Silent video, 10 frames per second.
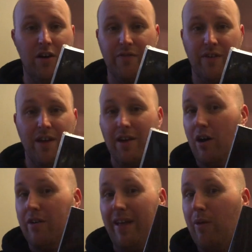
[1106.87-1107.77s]
of heard
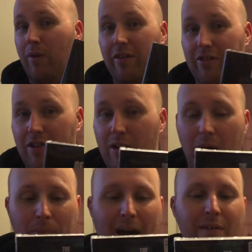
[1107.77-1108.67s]
of that one. So
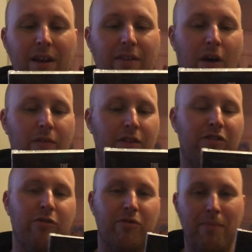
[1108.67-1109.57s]
apparently, though, this
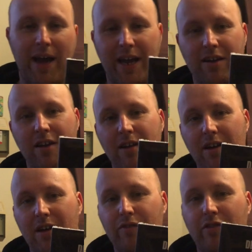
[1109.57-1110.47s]
was made
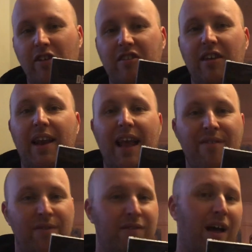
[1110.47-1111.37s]
for just
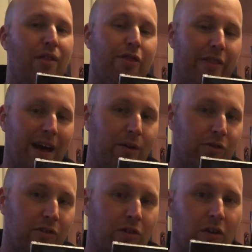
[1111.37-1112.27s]
eleven
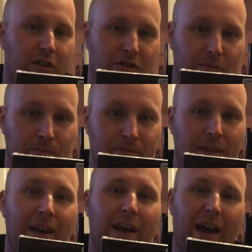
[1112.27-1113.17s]
thousand dollars,
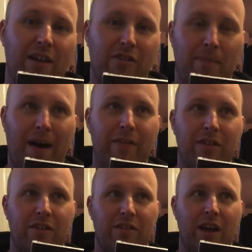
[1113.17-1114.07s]
and it's about
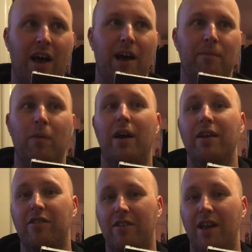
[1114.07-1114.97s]
this. Um, well,
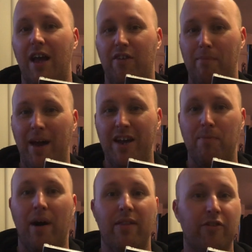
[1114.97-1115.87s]
it's it's made
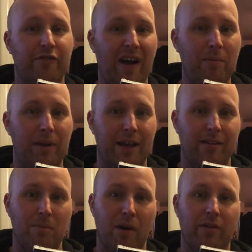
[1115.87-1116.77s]
by this family: the
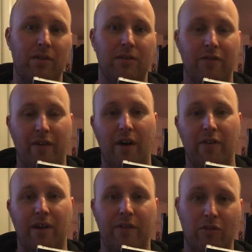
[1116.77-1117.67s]
mother, the father,
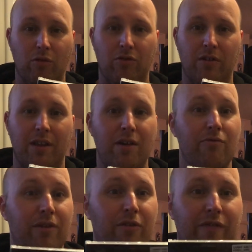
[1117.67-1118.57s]
and the daughter. They're a
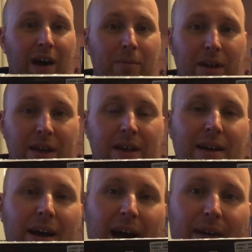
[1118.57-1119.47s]
real family,
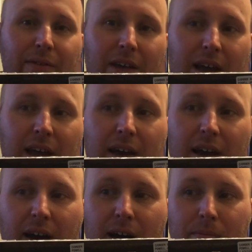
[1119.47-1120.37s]
and they
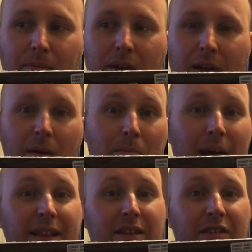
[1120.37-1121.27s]
um,
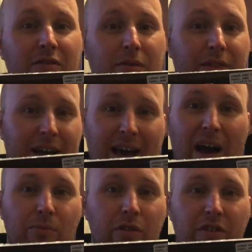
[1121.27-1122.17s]
made this with their
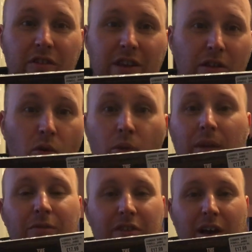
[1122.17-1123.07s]
cameras and did it all
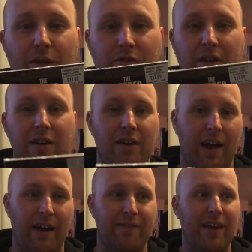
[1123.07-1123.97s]
themselves.
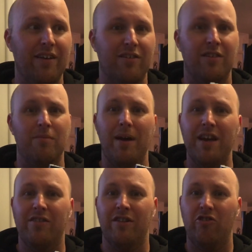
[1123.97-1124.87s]
And that's an
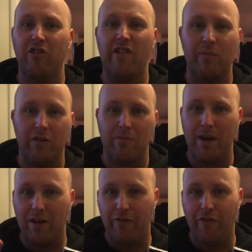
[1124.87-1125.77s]
amazing achievement to
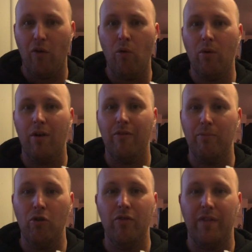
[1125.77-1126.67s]
make a full
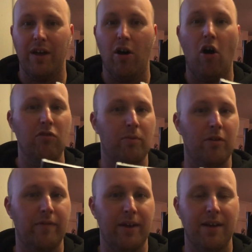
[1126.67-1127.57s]
movie, horror
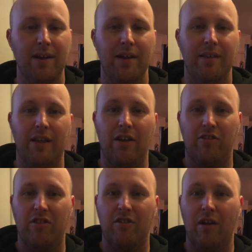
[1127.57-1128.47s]
movie, that is
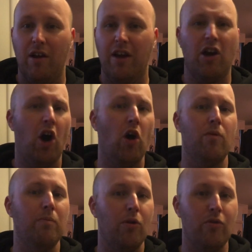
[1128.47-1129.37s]
just like a
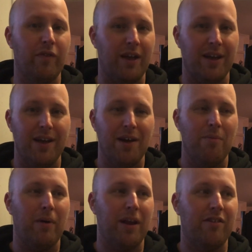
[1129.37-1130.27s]
home movie
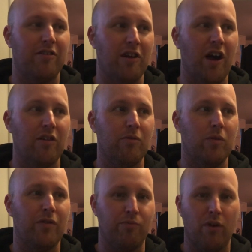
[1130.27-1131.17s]
but it's done
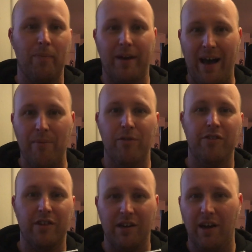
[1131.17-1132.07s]
with proper cameras
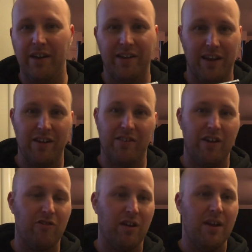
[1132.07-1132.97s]
and lighting,
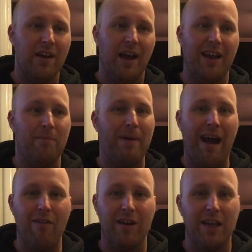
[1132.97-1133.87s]
etc. And
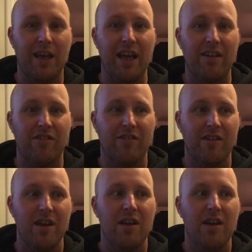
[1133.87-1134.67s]
apparently it's